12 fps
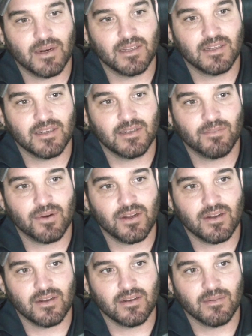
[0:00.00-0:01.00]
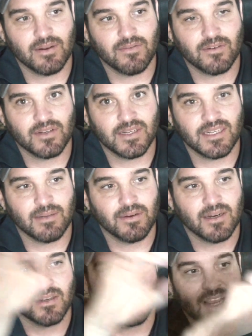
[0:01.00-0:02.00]
but it's, it's pretty good. I mean, for 60
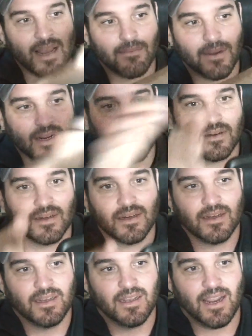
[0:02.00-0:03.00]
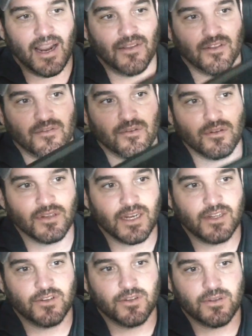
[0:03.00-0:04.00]
bucks, you can't beat it. And the
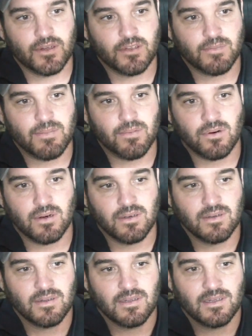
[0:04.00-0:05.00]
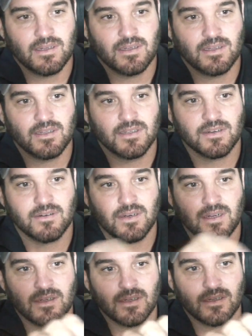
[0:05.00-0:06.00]
full-size USB port, it's
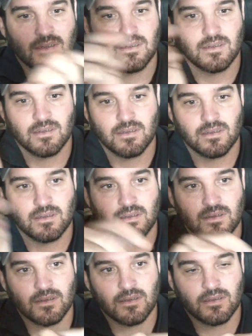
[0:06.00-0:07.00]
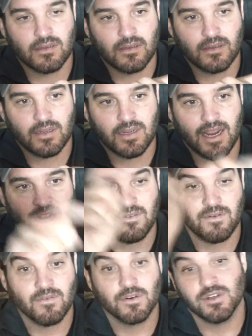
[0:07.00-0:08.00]
crazy. And
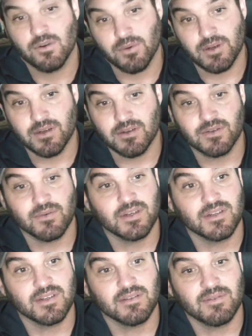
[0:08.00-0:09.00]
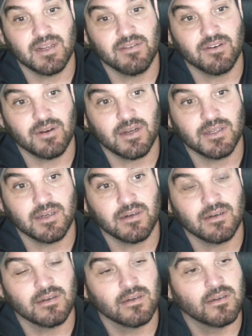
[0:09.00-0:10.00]
a full version of Windows, which is even
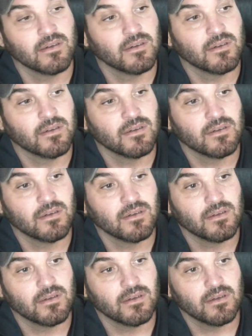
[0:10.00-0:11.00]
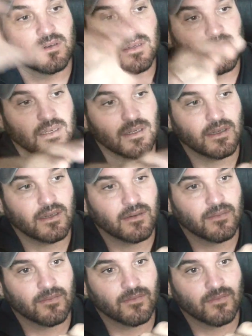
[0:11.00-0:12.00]
crazier. Okay,
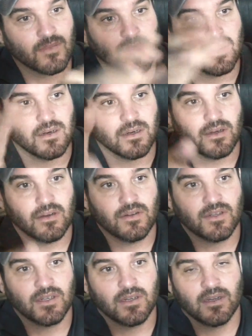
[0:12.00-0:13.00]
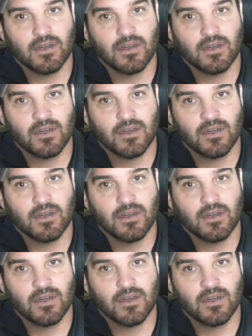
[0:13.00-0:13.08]
there it goes.